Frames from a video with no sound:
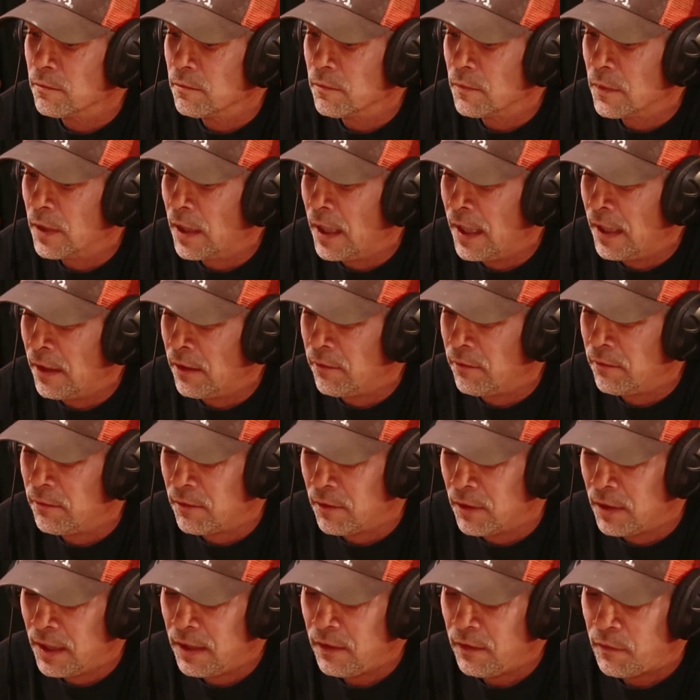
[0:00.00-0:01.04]
At
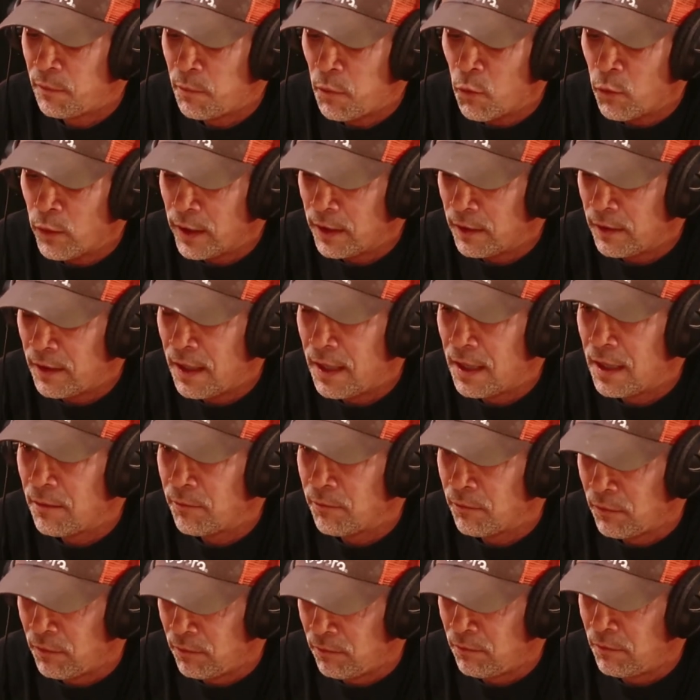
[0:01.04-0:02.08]
this point in
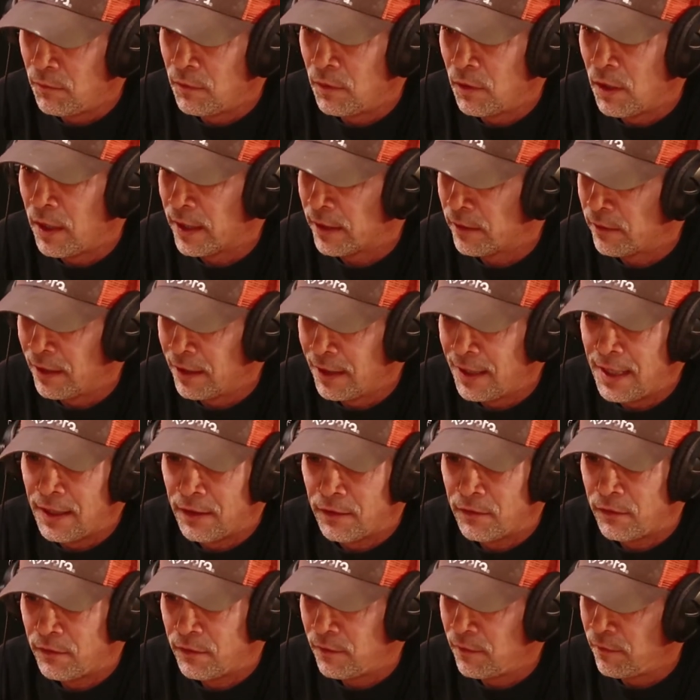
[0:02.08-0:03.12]
time, like the
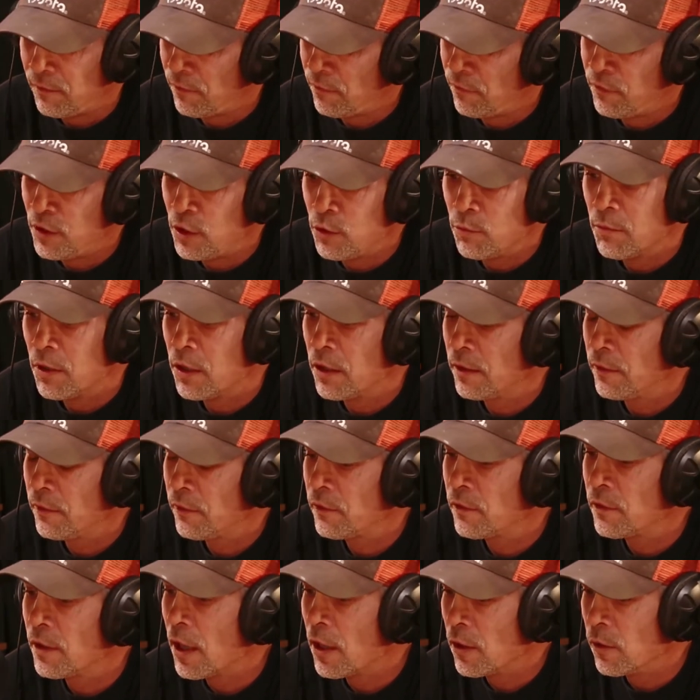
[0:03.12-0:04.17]
next few
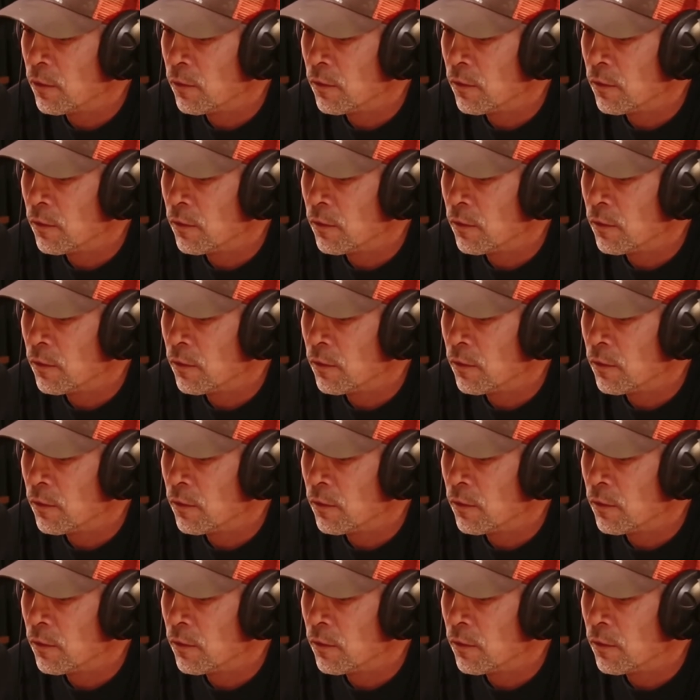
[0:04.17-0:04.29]
months, no.